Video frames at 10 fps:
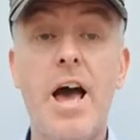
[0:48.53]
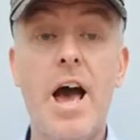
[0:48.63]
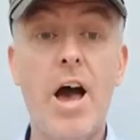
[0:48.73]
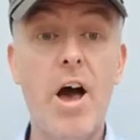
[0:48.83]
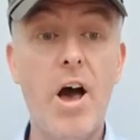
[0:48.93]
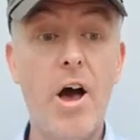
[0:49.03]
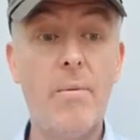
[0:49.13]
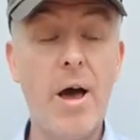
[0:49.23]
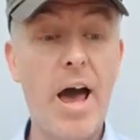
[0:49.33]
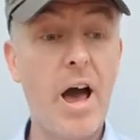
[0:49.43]

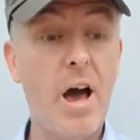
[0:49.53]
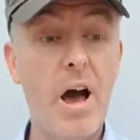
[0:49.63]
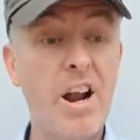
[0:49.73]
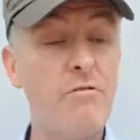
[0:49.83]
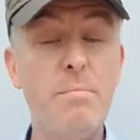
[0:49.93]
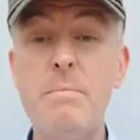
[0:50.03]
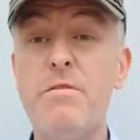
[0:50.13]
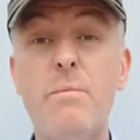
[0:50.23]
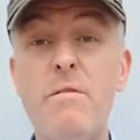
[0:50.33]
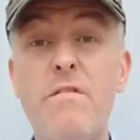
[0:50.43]
and I remember
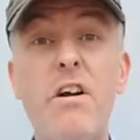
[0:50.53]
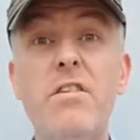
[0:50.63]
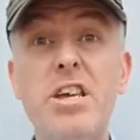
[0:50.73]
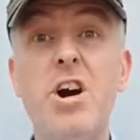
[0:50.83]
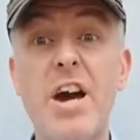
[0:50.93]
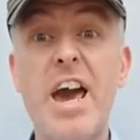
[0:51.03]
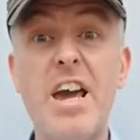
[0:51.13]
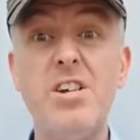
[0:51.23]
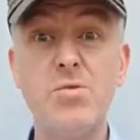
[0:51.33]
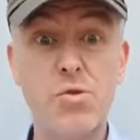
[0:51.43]
from a very young
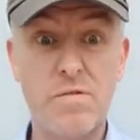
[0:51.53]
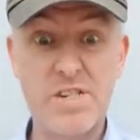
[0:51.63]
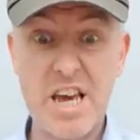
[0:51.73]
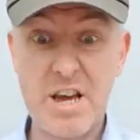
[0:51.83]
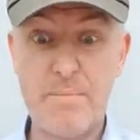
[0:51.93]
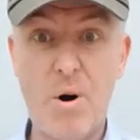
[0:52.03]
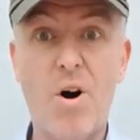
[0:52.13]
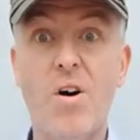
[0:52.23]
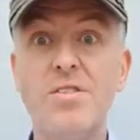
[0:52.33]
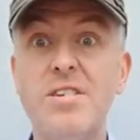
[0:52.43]
age I'd sort of take
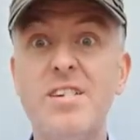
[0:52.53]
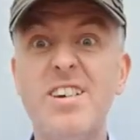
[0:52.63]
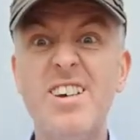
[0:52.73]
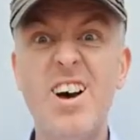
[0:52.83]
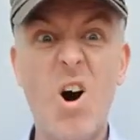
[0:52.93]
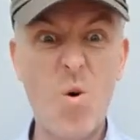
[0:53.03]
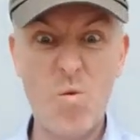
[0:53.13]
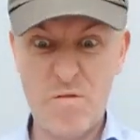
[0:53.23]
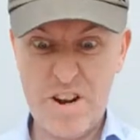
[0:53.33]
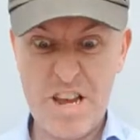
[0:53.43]
apart
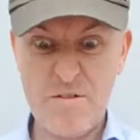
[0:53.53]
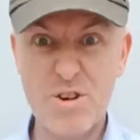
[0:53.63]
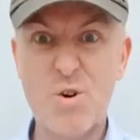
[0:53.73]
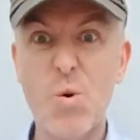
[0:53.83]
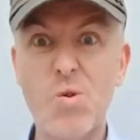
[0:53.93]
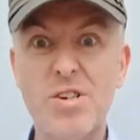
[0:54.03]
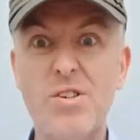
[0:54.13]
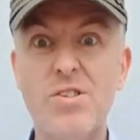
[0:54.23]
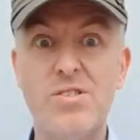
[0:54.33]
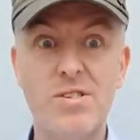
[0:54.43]
old video
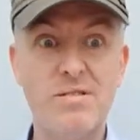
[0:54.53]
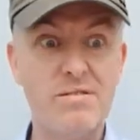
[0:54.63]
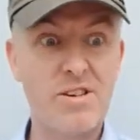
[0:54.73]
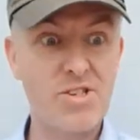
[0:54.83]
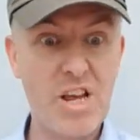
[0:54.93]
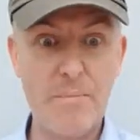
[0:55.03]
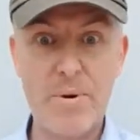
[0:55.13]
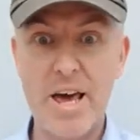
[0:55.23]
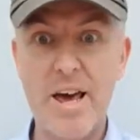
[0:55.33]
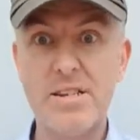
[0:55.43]
recorders and cassette
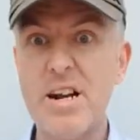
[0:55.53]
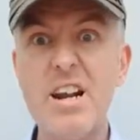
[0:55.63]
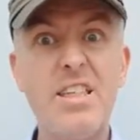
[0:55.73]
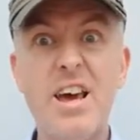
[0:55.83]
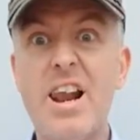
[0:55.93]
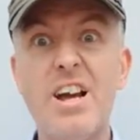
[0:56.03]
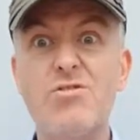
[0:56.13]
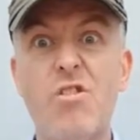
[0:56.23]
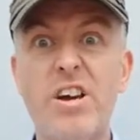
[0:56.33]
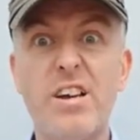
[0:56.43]
players and anything
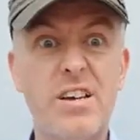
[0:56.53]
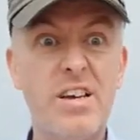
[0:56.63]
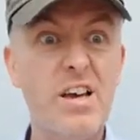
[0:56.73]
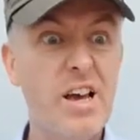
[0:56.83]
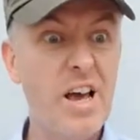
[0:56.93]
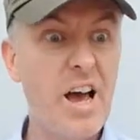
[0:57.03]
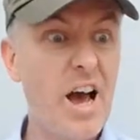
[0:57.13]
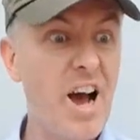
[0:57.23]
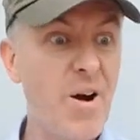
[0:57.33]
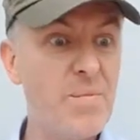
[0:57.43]
electronic,
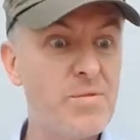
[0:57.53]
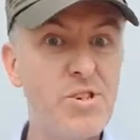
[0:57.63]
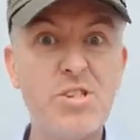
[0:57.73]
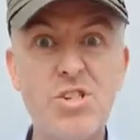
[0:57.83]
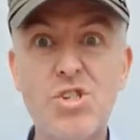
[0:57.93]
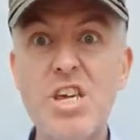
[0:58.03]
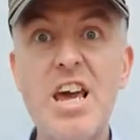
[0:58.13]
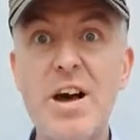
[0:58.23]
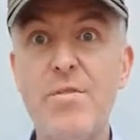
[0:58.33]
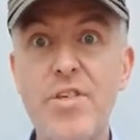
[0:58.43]
just to see
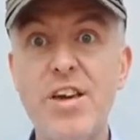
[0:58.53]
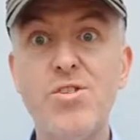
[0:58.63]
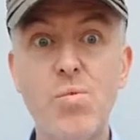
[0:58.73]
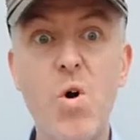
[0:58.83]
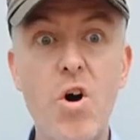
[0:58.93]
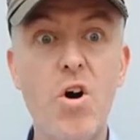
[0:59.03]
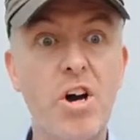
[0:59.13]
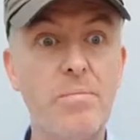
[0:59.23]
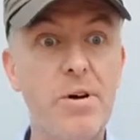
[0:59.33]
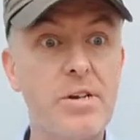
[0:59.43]
how things
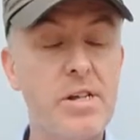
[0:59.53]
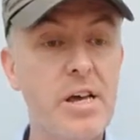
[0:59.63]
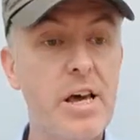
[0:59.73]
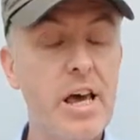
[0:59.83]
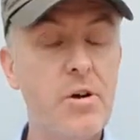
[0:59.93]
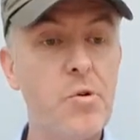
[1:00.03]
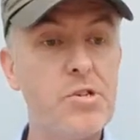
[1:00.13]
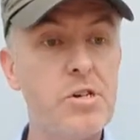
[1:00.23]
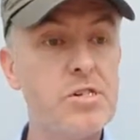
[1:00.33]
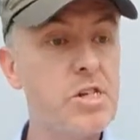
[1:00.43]
work. But it
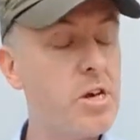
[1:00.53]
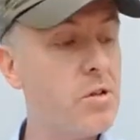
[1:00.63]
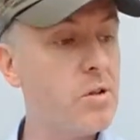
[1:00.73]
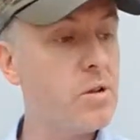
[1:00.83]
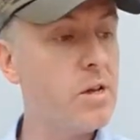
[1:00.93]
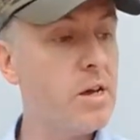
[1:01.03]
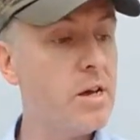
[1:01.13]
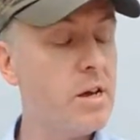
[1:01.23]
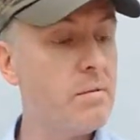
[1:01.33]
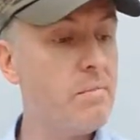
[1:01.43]
wasn't until
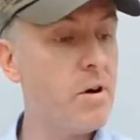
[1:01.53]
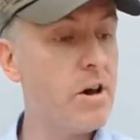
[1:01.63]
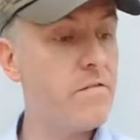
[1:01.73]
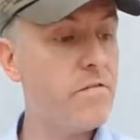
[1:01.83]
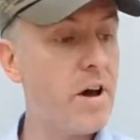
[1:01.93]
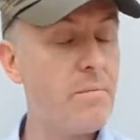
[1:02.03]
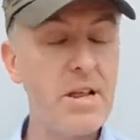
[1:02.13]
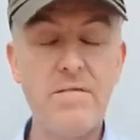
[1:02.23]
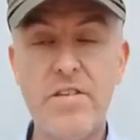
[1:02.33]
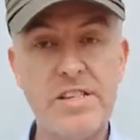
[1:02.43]
my family
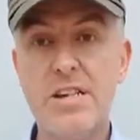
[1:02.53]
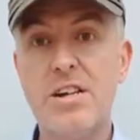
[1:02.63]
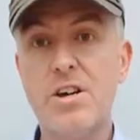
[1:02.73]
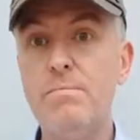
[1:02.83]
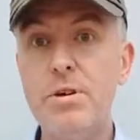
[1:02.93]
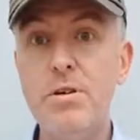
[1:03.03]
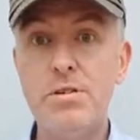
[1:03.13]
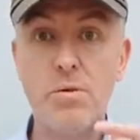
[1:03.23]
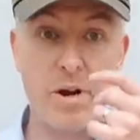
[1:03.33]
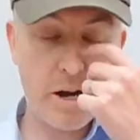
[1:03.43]
invested in a
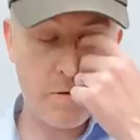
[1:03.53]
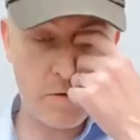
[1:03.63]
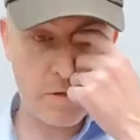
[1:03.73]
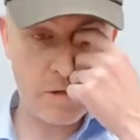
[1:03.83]
computer when I was,